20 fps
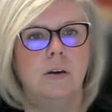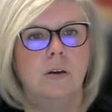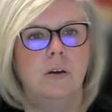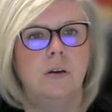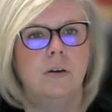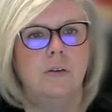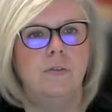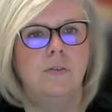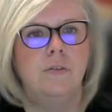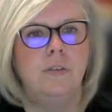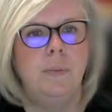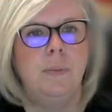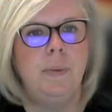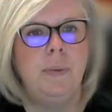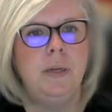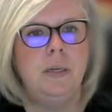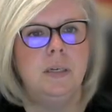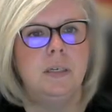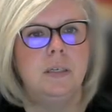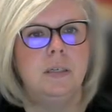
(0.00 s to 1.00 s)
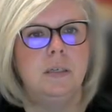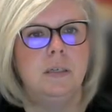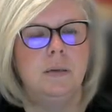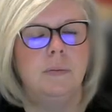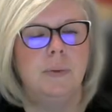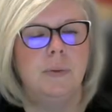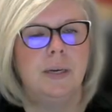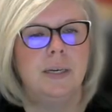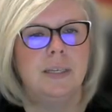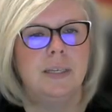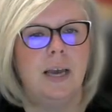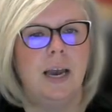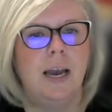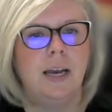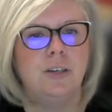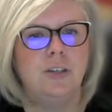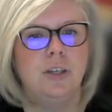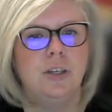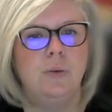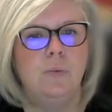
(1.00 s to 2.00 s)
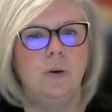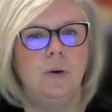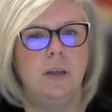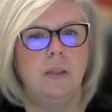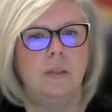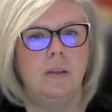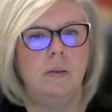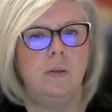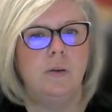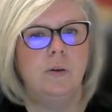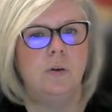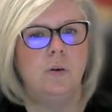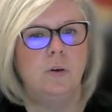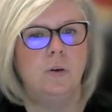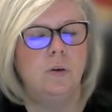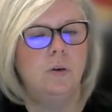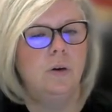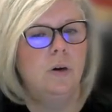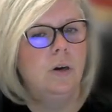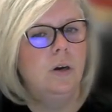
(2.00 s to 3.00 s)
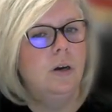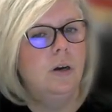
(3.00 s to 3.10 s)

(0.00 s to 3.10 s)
flip it because I actually want the little